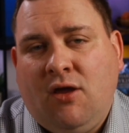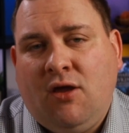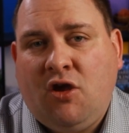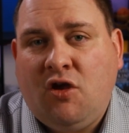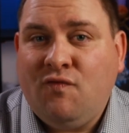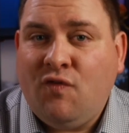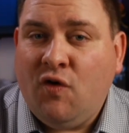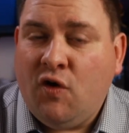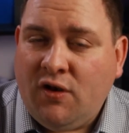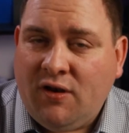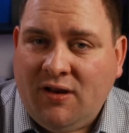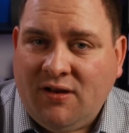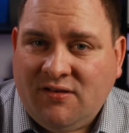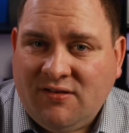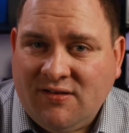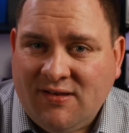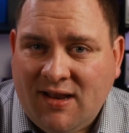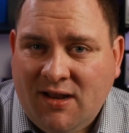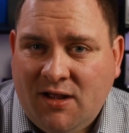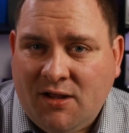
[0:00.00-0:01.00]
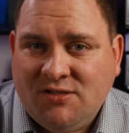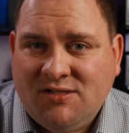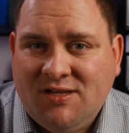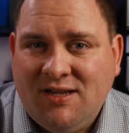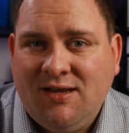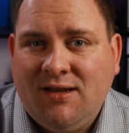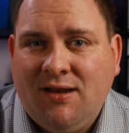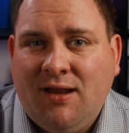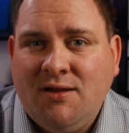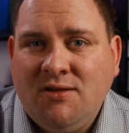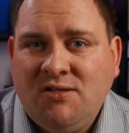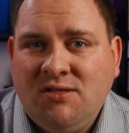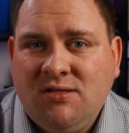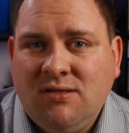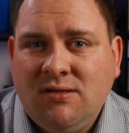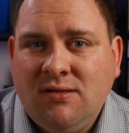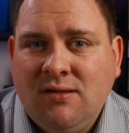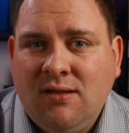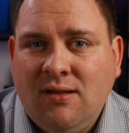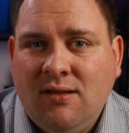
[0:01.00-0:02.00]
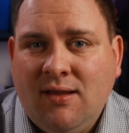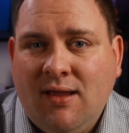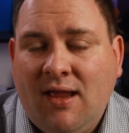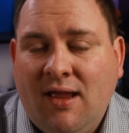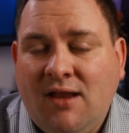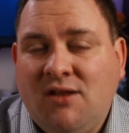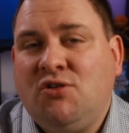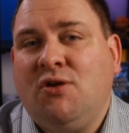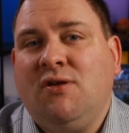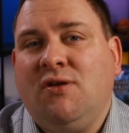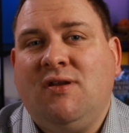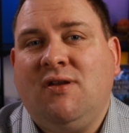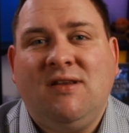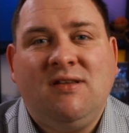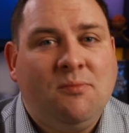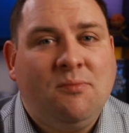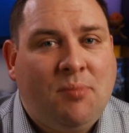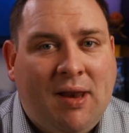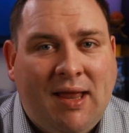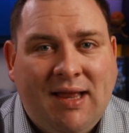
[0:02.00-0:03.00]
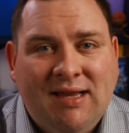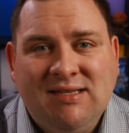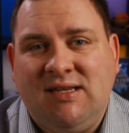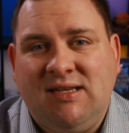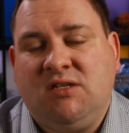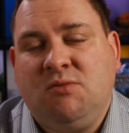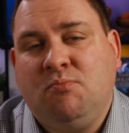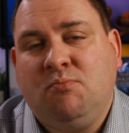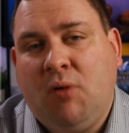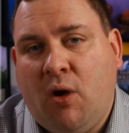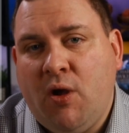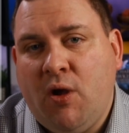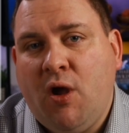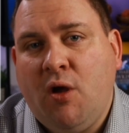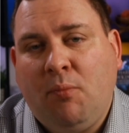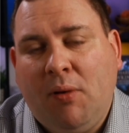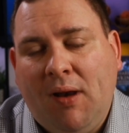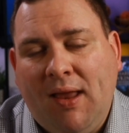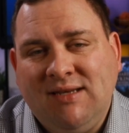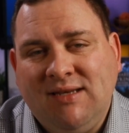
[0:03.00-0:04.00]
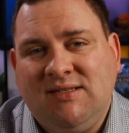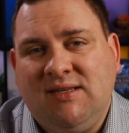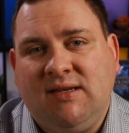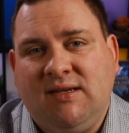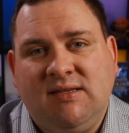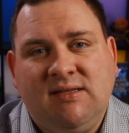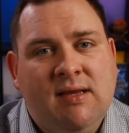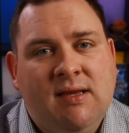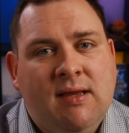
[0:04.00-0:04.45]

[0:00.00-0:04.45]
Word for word: convert it into nanocellulose, and turn it into plastics, bioplastics,